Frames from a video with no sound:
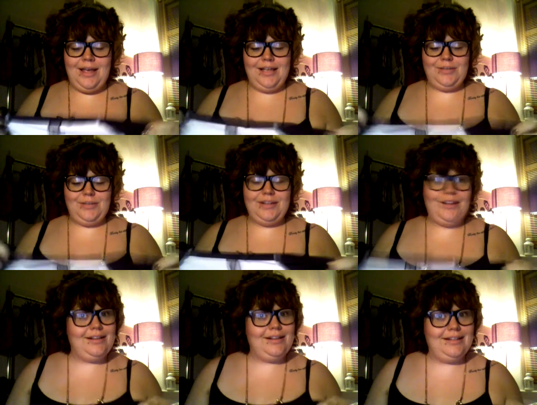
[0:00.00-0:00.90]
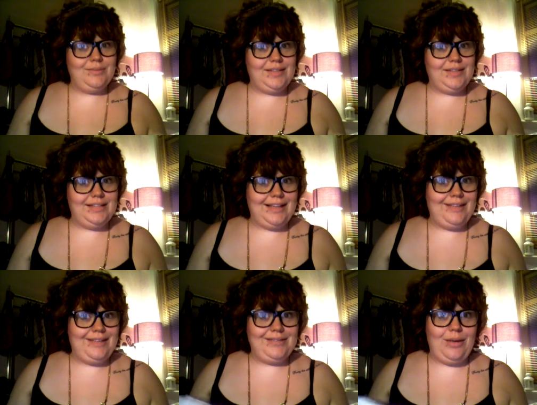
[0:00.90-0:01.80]
So when I saw that this was in the
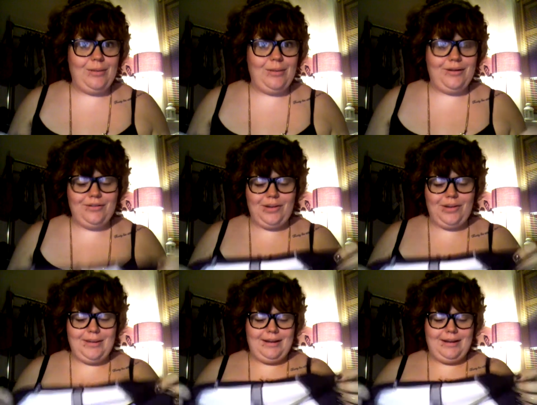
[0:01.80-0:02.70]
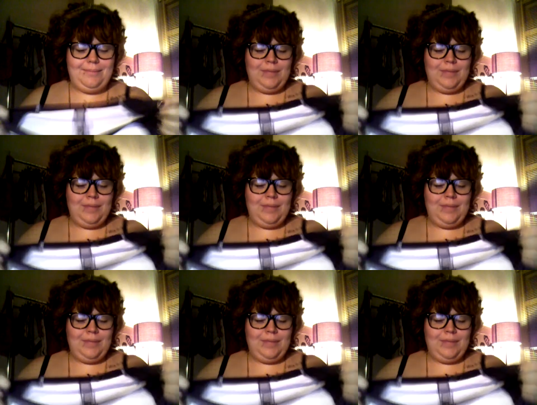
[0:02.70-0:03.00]
sale, I was like, oh my god, I've got to buy it.